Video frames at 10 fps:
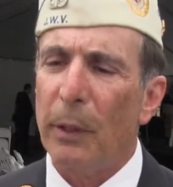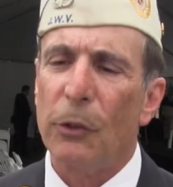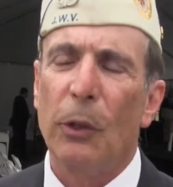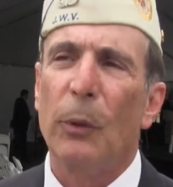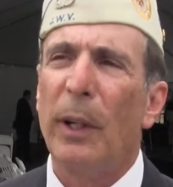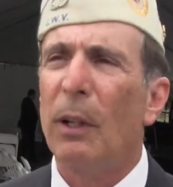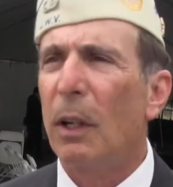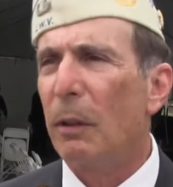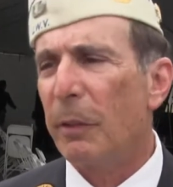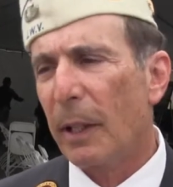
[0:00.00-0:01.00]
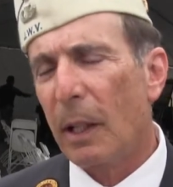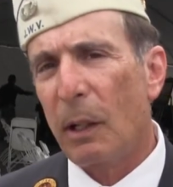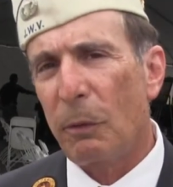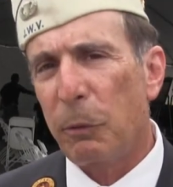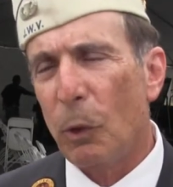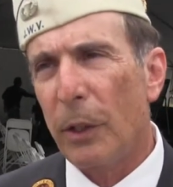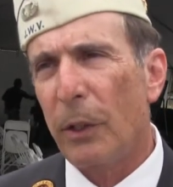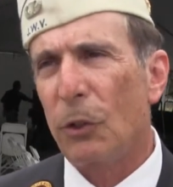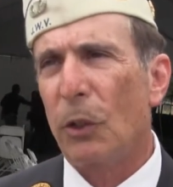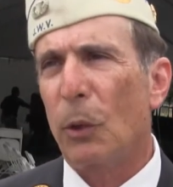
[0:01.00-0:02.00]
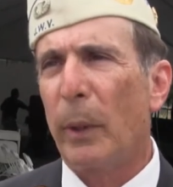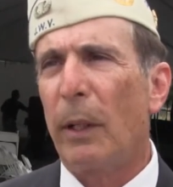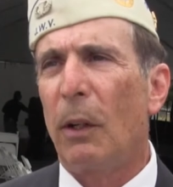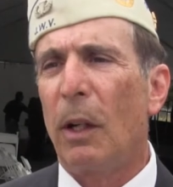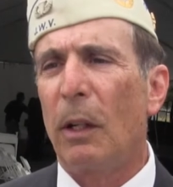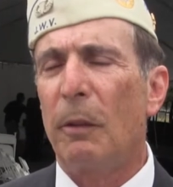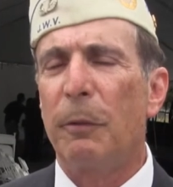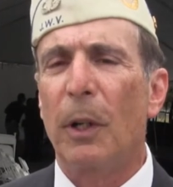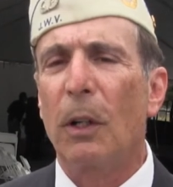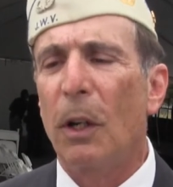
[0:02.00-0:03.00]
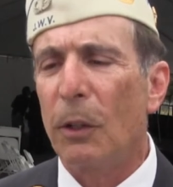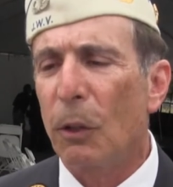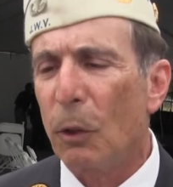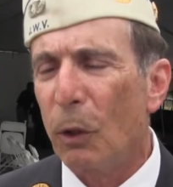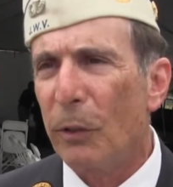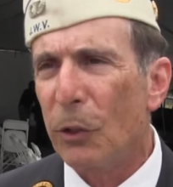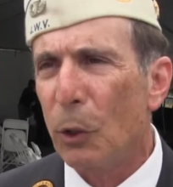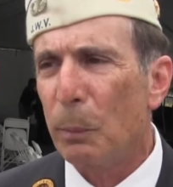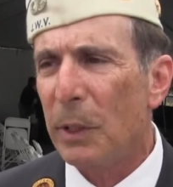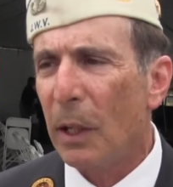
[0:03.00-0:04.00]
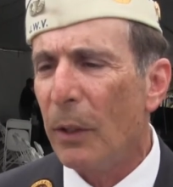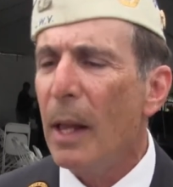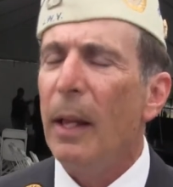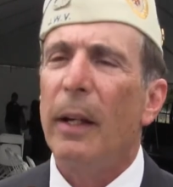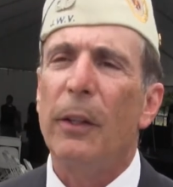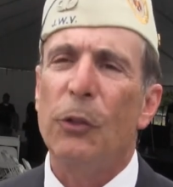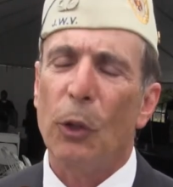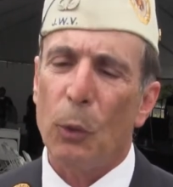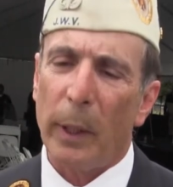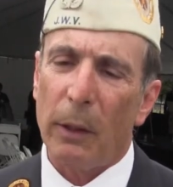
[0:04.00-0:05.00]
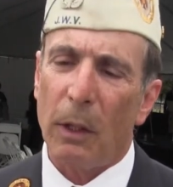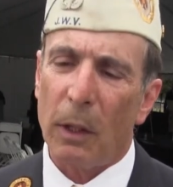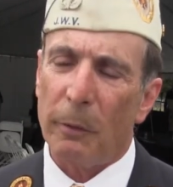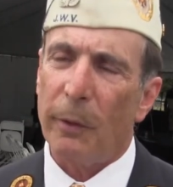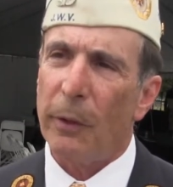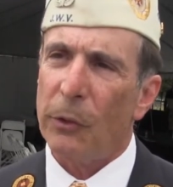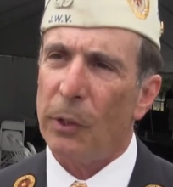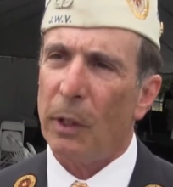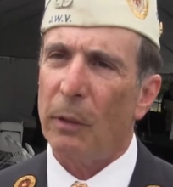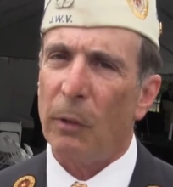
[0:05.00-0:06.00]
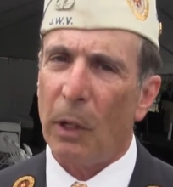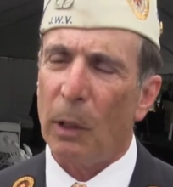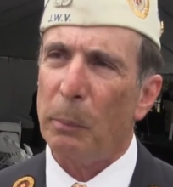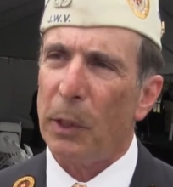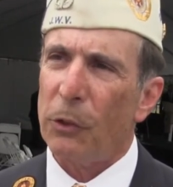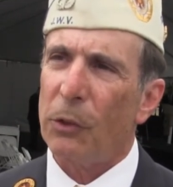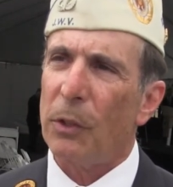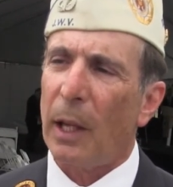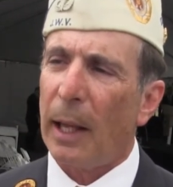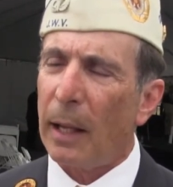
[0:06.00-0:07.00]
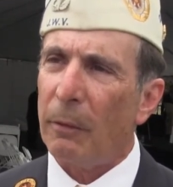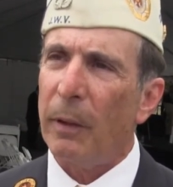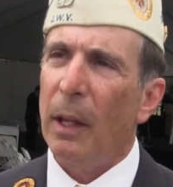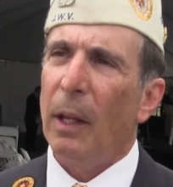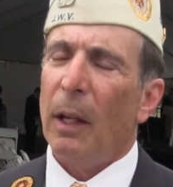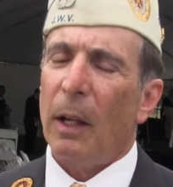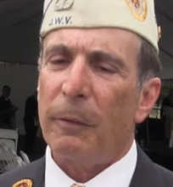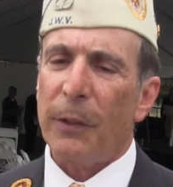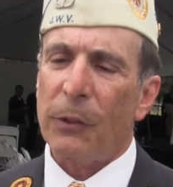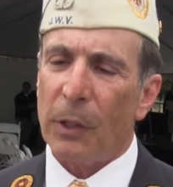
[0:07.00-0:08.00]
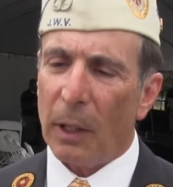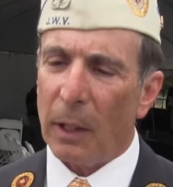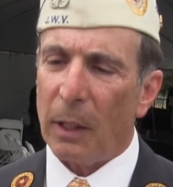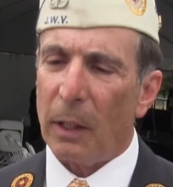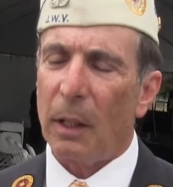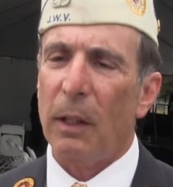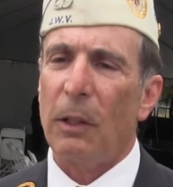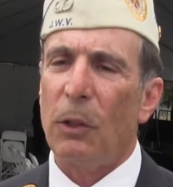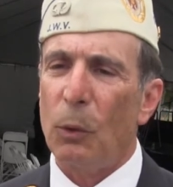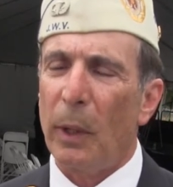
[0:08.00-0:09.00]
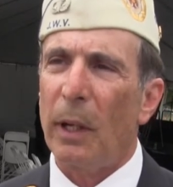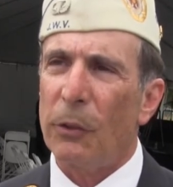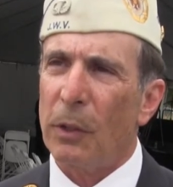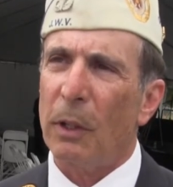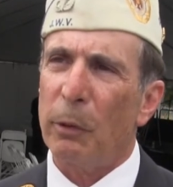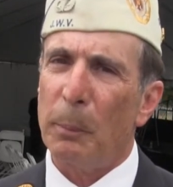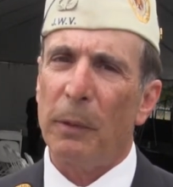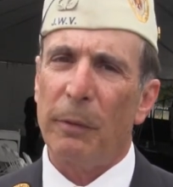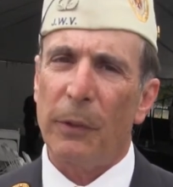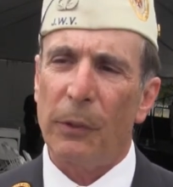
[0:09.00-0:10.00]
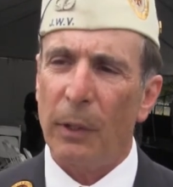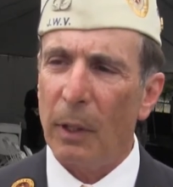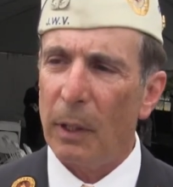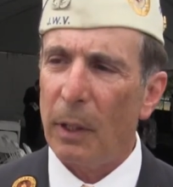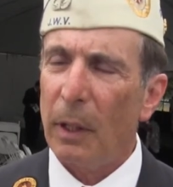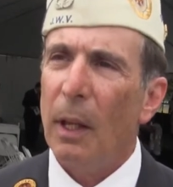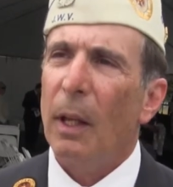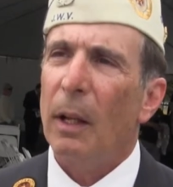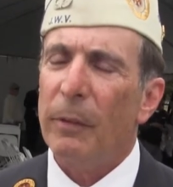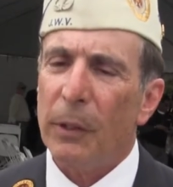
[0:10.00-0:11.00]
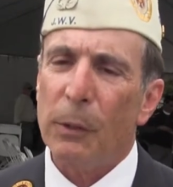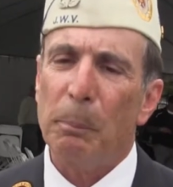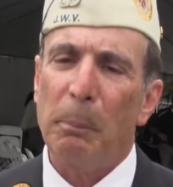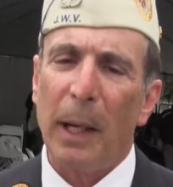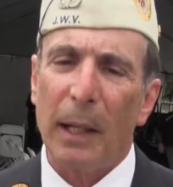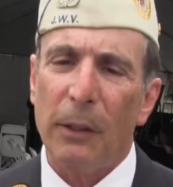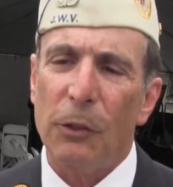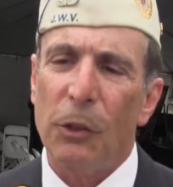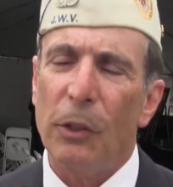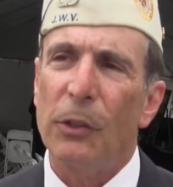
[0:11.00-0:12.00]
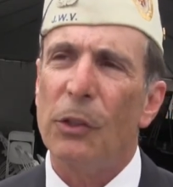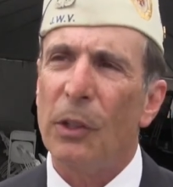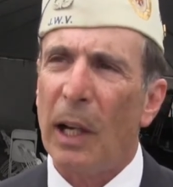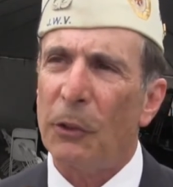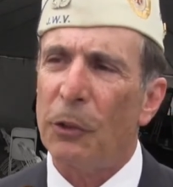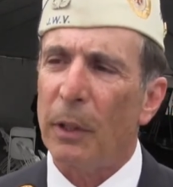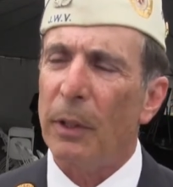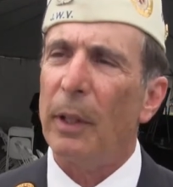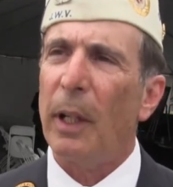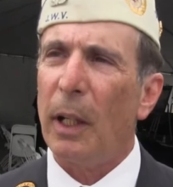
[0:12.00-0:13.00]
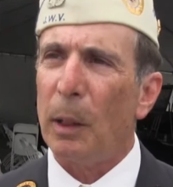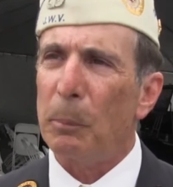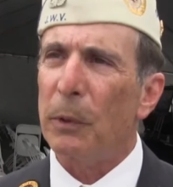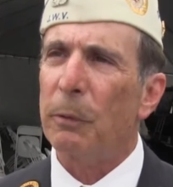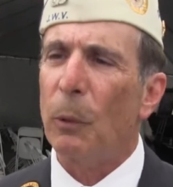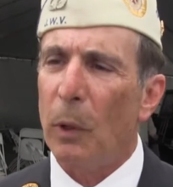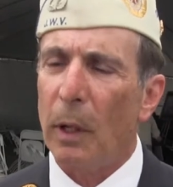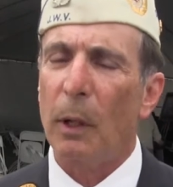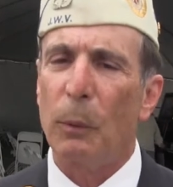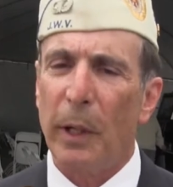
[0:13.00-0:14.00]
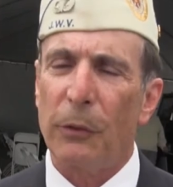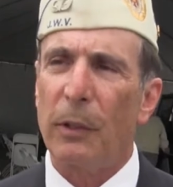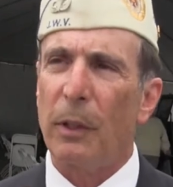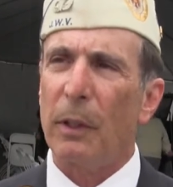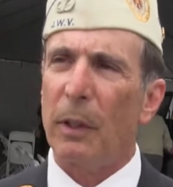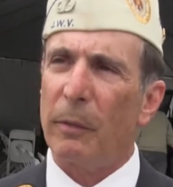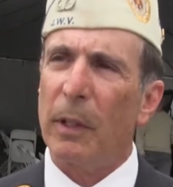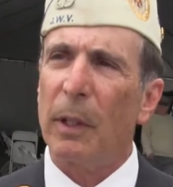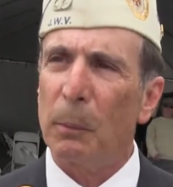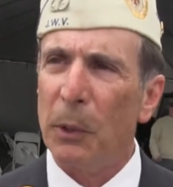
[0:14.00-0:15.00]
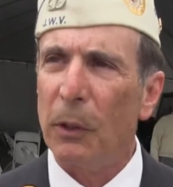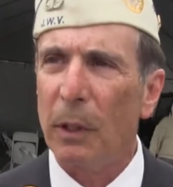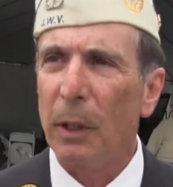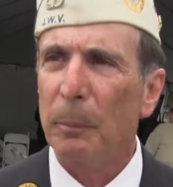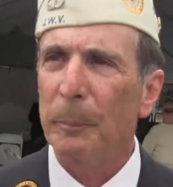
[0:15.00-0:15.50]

It's a great honor for California. It's a great honor for Garden Grove, his hometown. And it's a great honor for the city of Long Beach to have a facility, a U.S. government facility of this magnitude and stature named for a resident of the community.